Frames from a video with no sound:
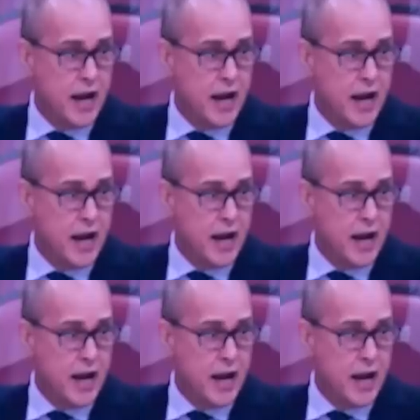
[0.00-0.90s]

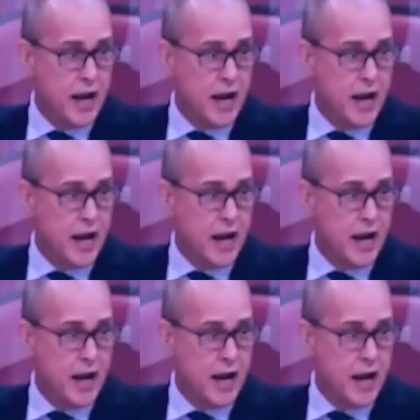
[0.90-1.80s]

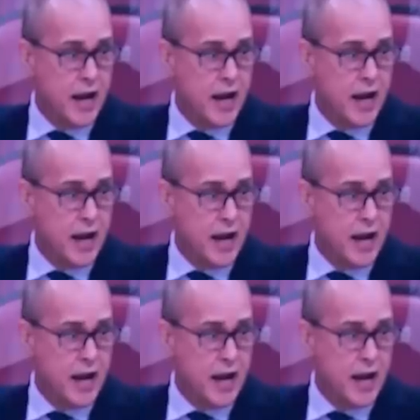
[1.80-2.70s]

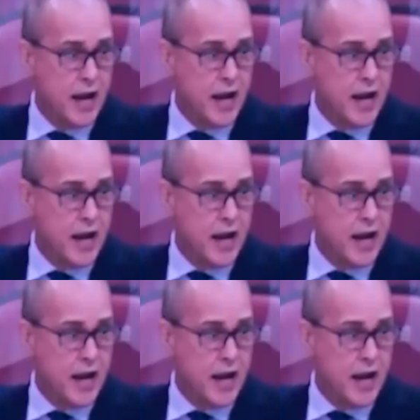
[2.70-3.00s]
(not speaking)